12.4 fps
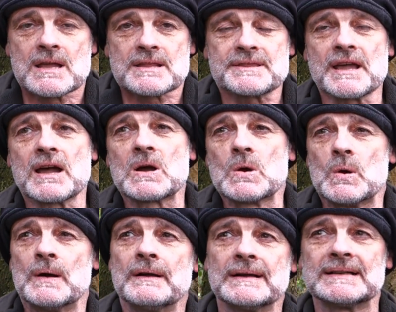So,
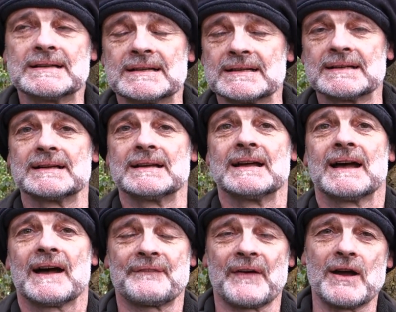
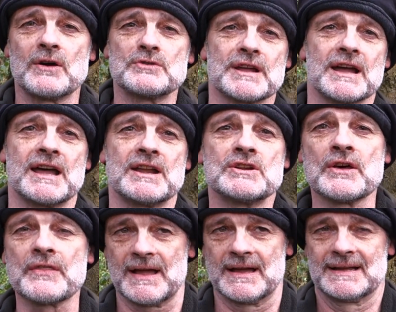I found
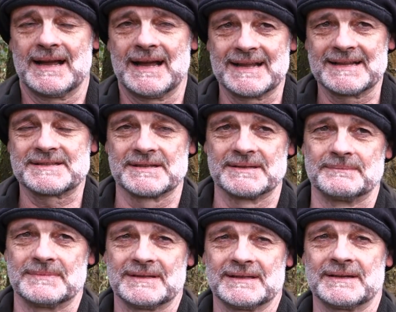another
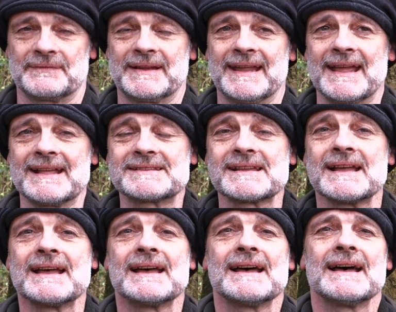item of kit
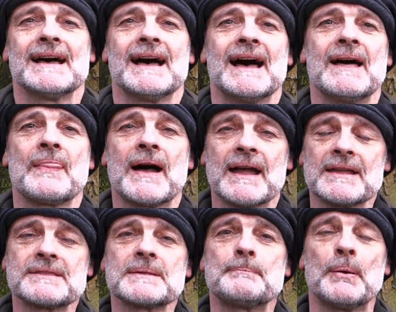and that
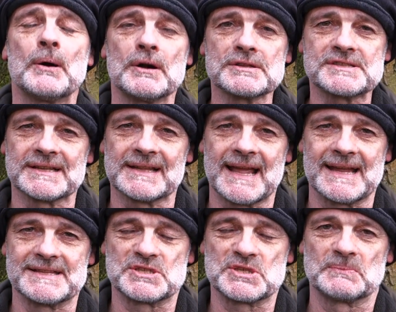is the
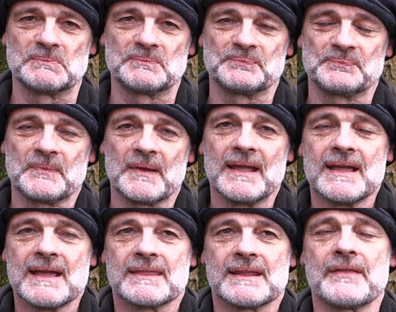Portaledge.
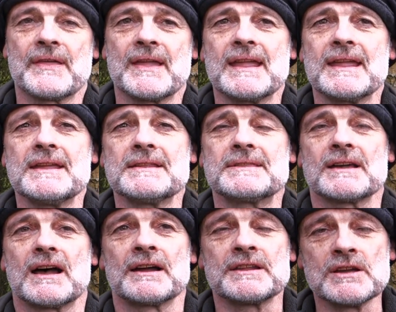Now these
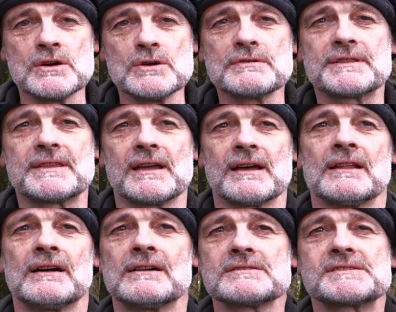are used a
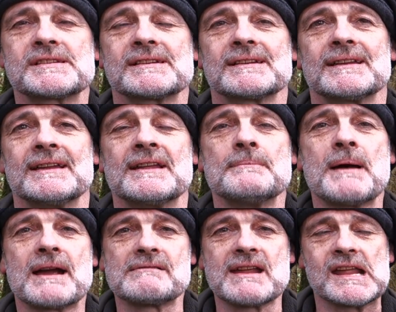lot in
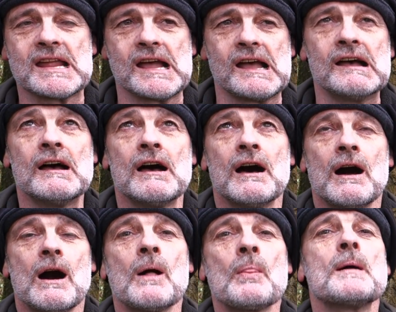America
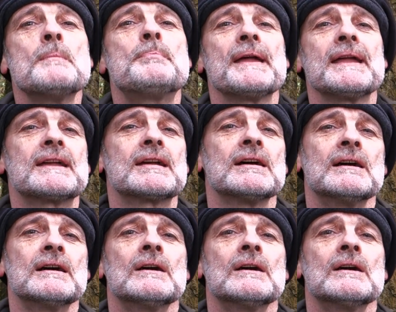on the big